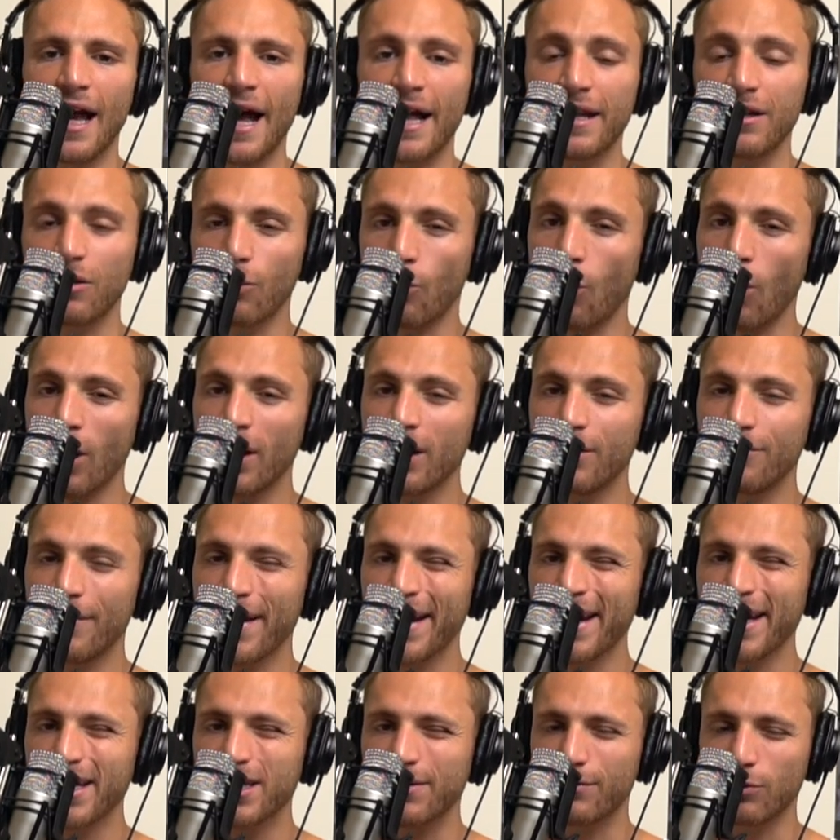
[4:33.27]
And the one
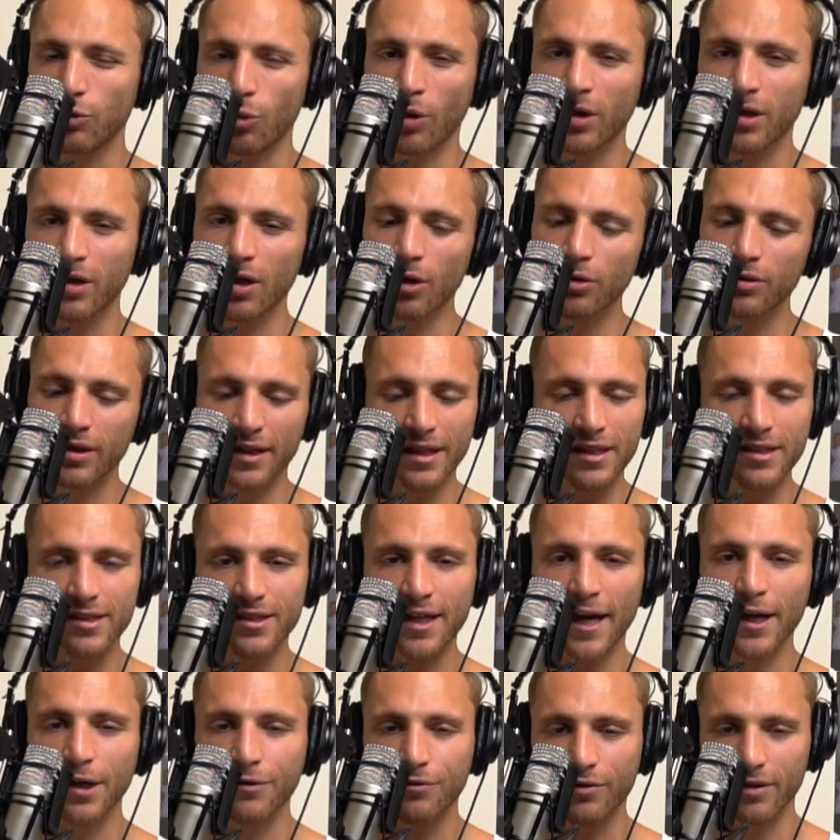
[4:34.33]
advantage, if you want to know
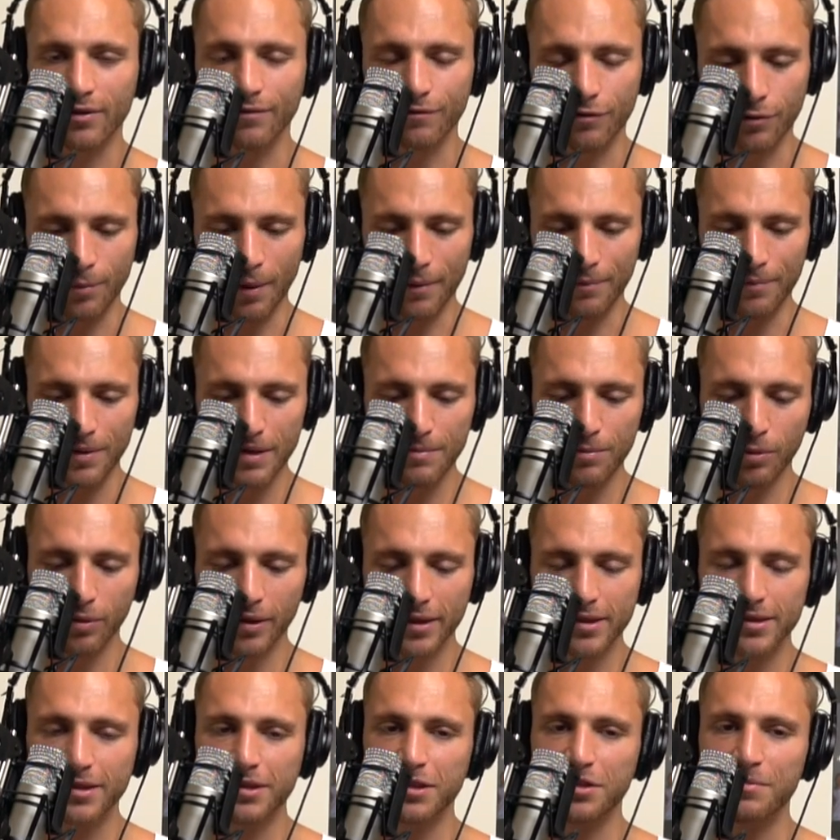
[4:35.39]
insider for the for my people
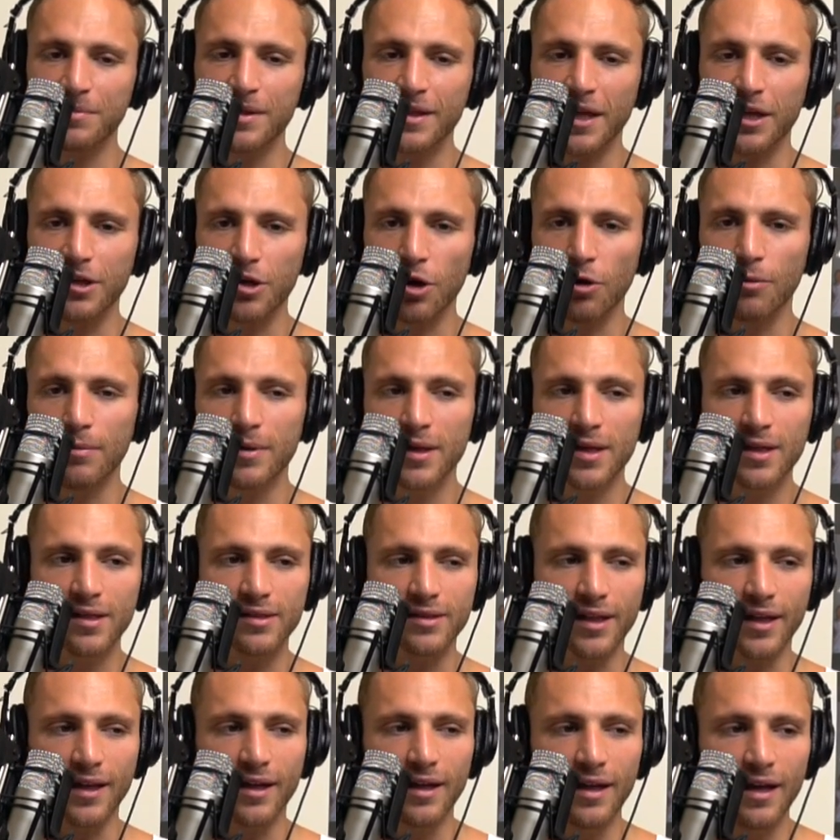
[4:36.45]
listening to me that know me,
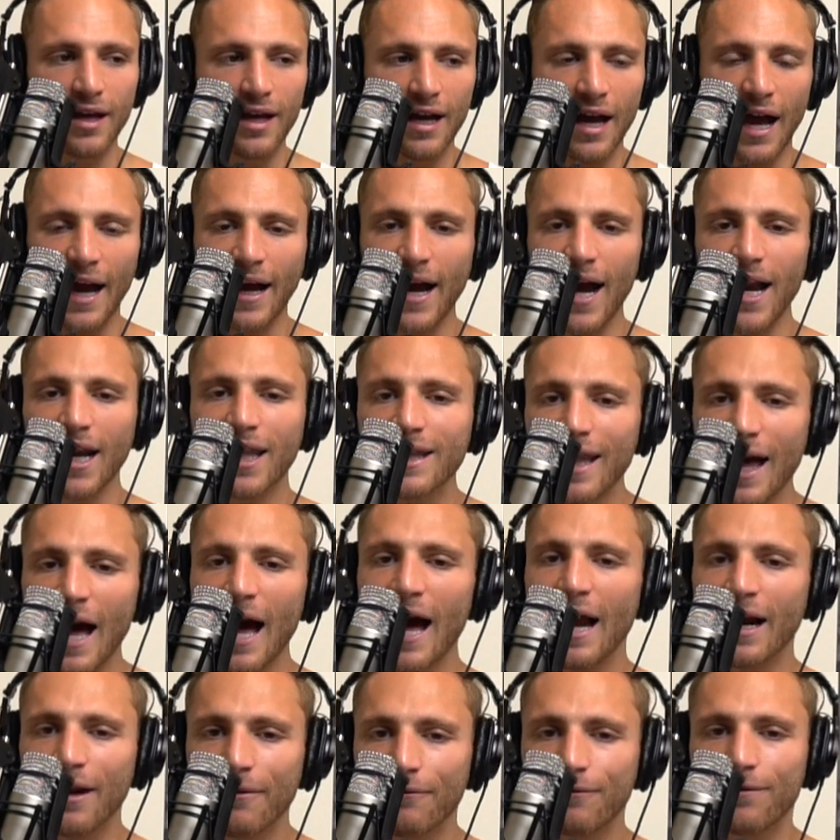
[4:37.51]
is like I got a
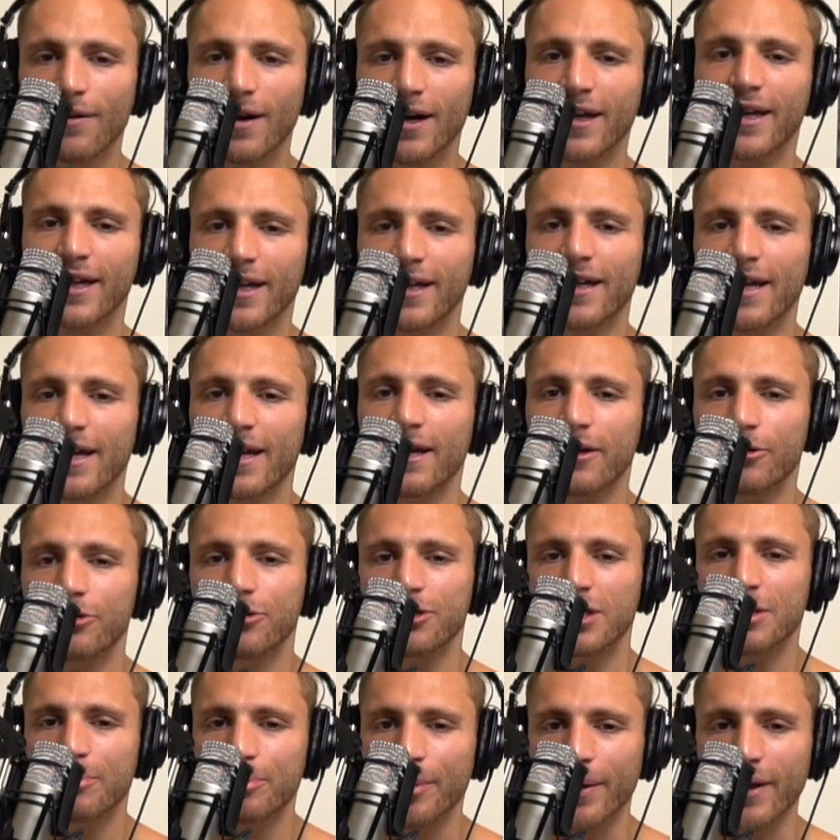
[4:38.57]
lot of fucking
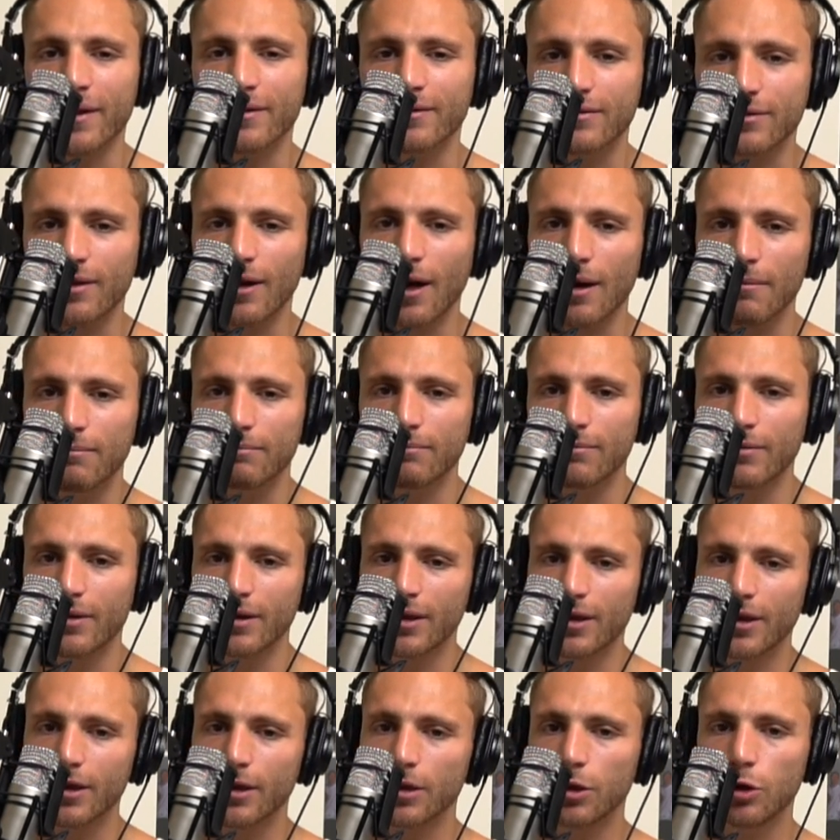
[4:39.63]
energy pent up
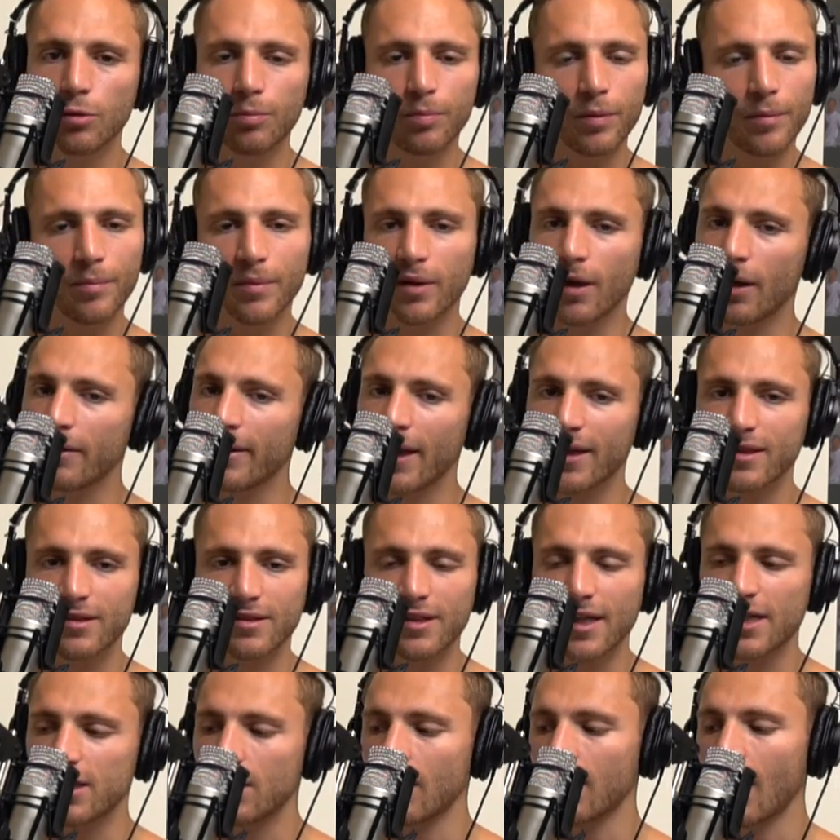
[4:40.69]
you put me on that
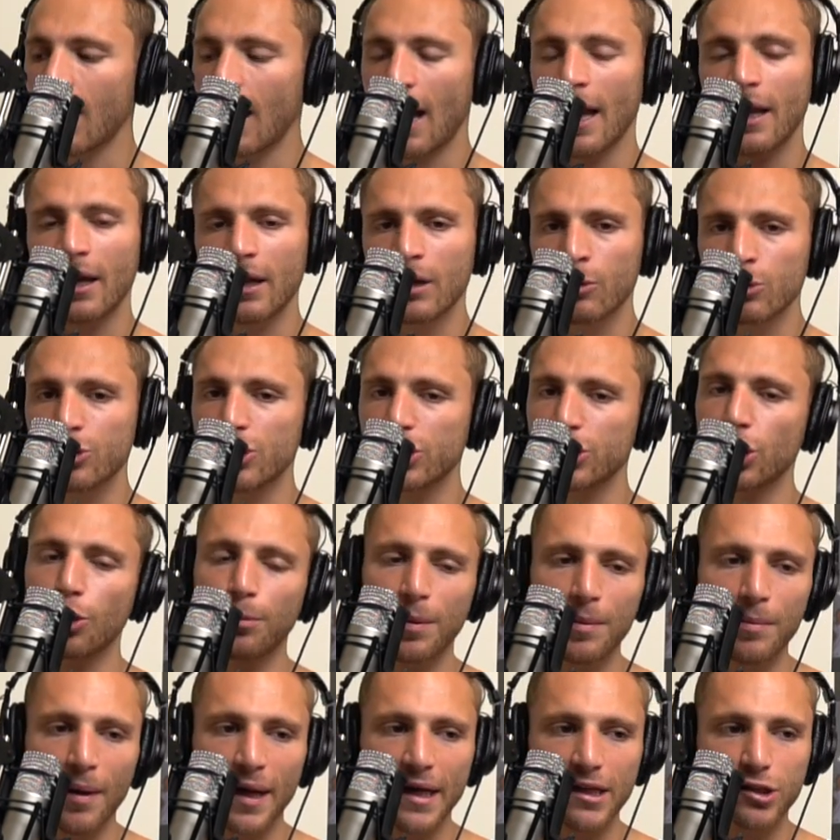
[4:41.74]
stage. I, I, it was just
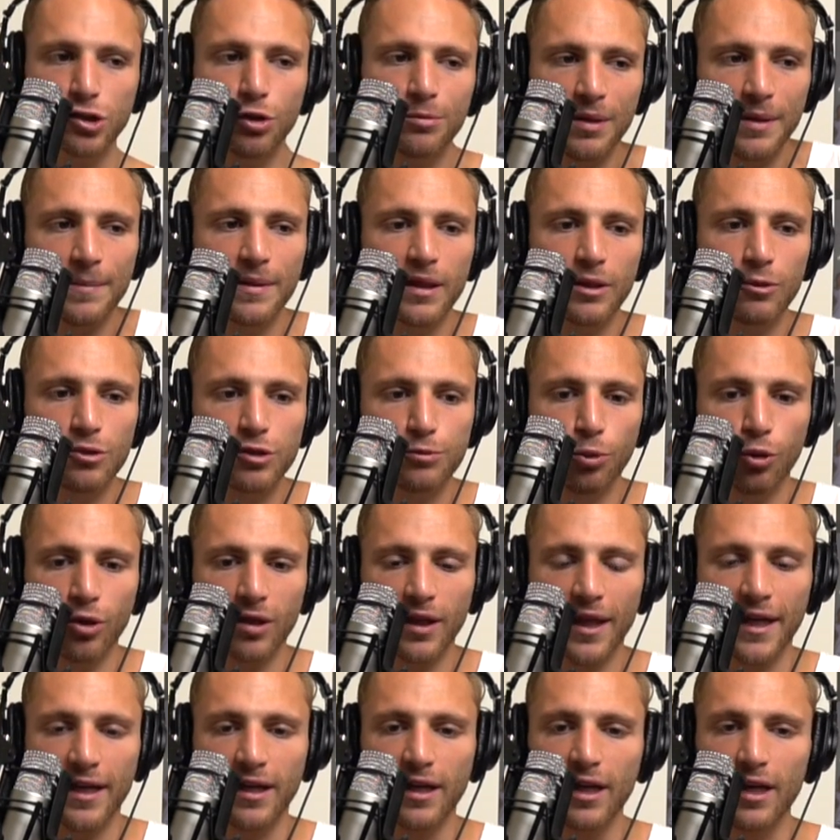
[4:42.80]
open mic, so maybe there was
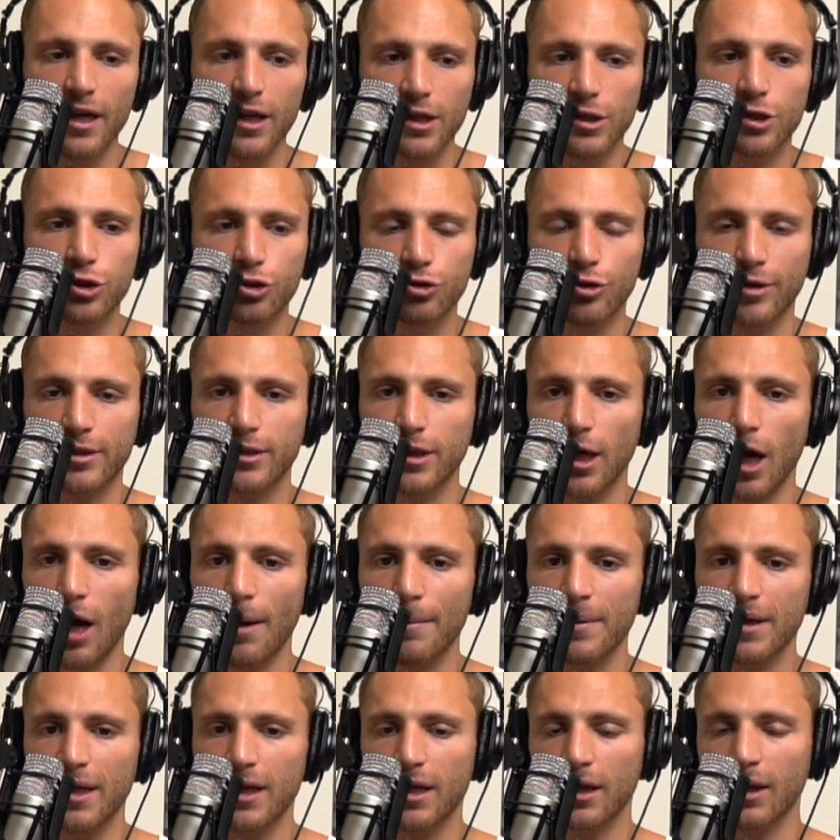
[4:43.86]
more like strict
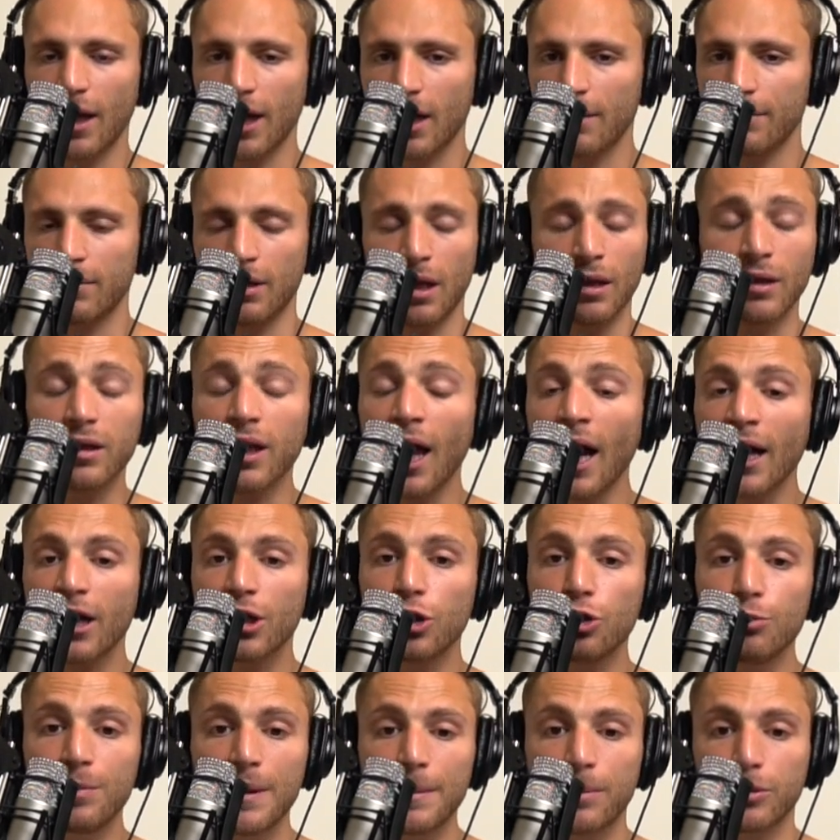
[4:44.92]
comedy and a lot of a lot of
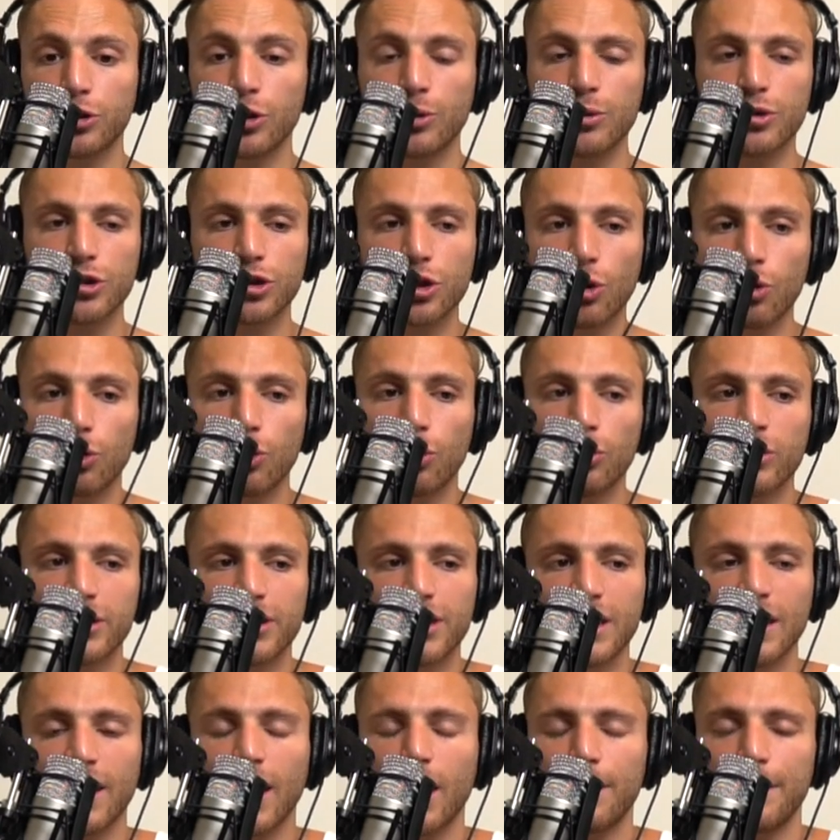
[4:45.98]
new people too. It was so cool to
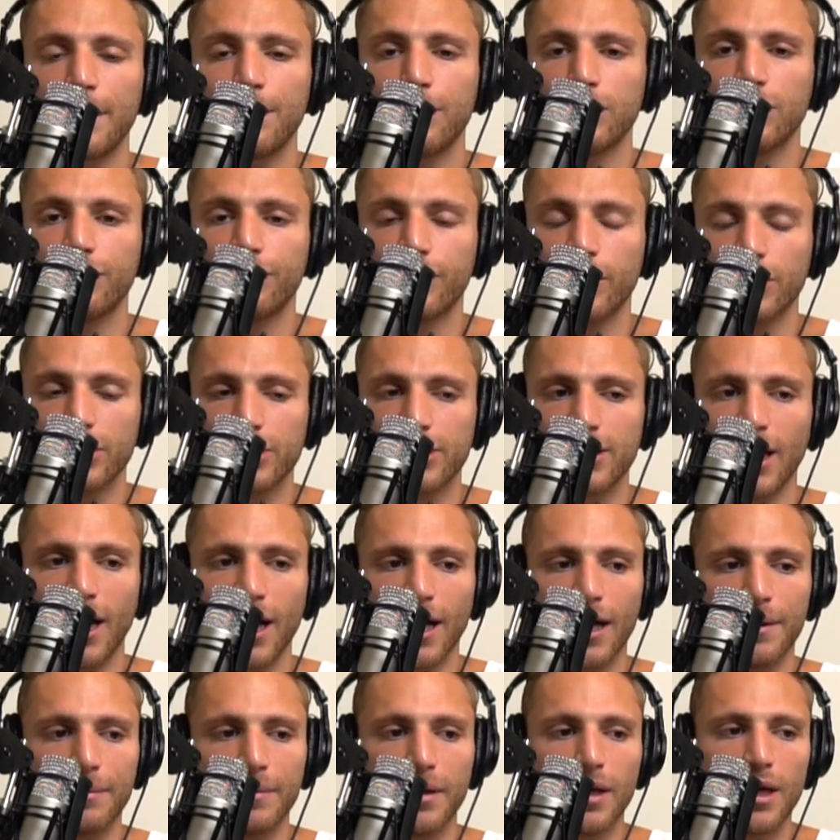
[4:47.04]
see a lot of people's first
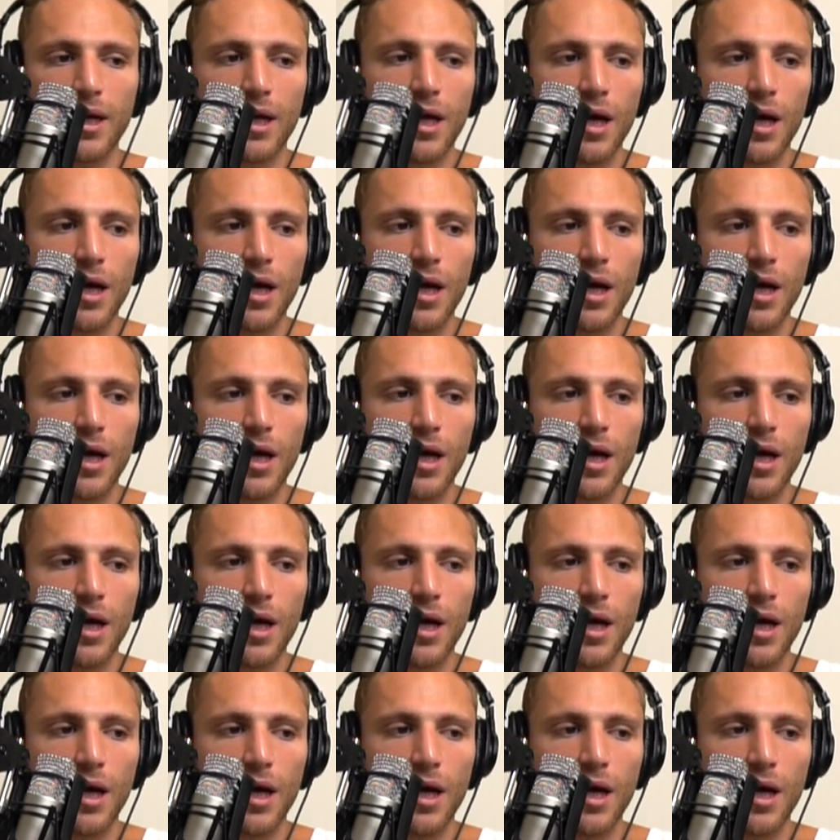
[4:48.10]
time.